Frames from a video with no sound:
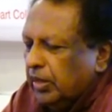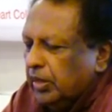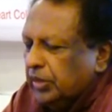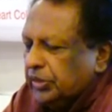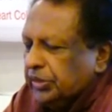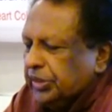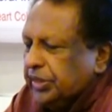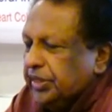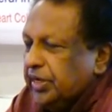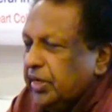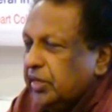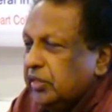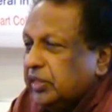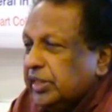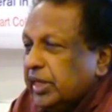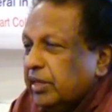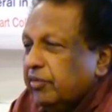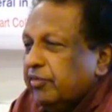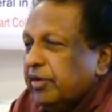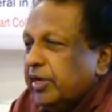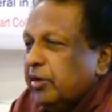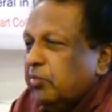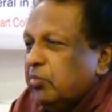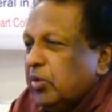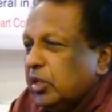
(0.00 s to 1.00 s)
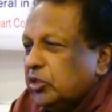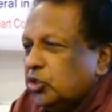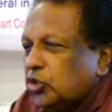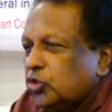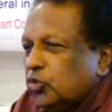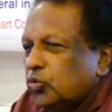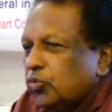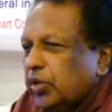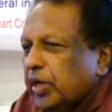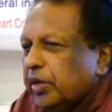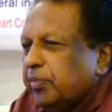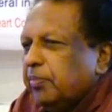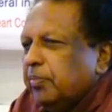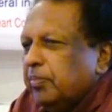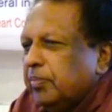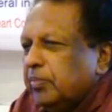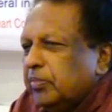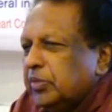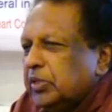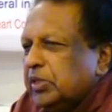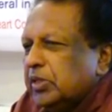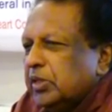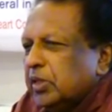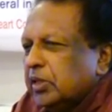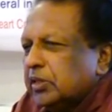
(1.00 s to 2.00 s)
She didn't say very much to him,
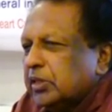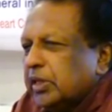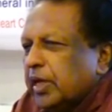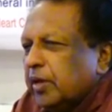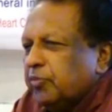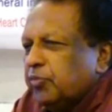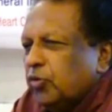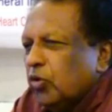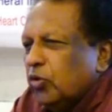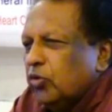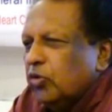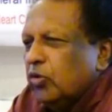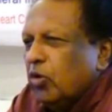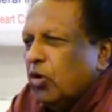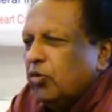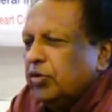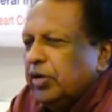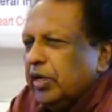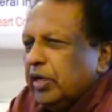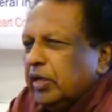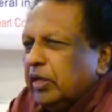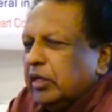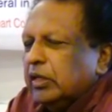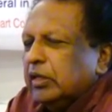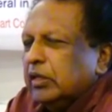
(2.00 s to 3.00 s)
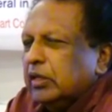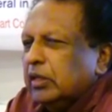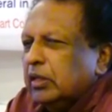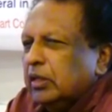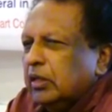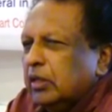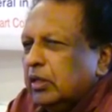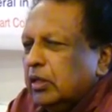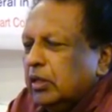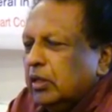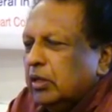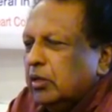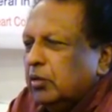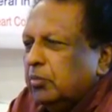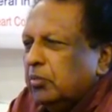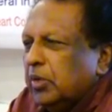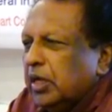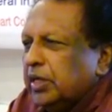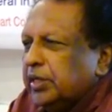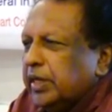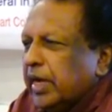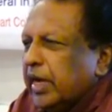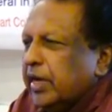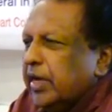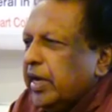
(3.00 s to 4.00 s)
she just kept on nodding.
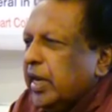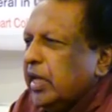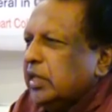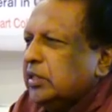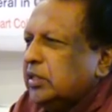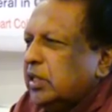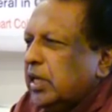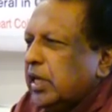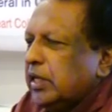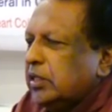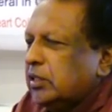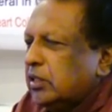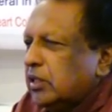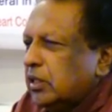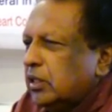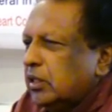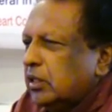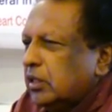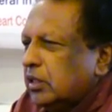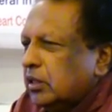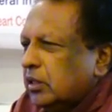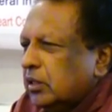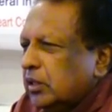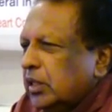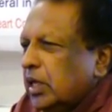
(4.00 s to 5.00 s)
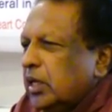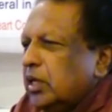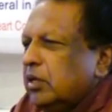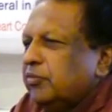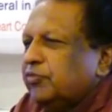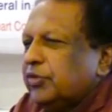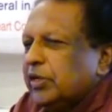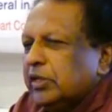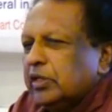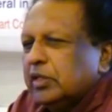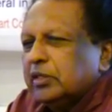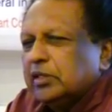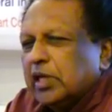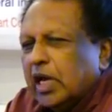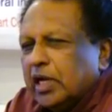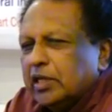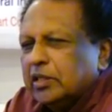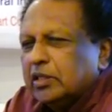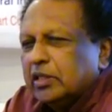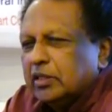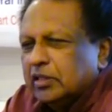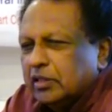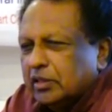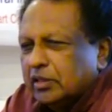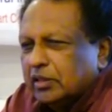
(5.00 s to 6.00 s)
But 10 days later, they lifted the
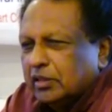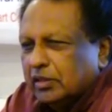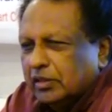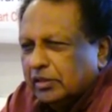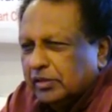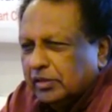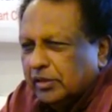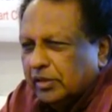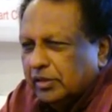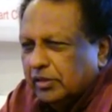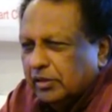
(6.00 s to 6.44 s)
sanctions.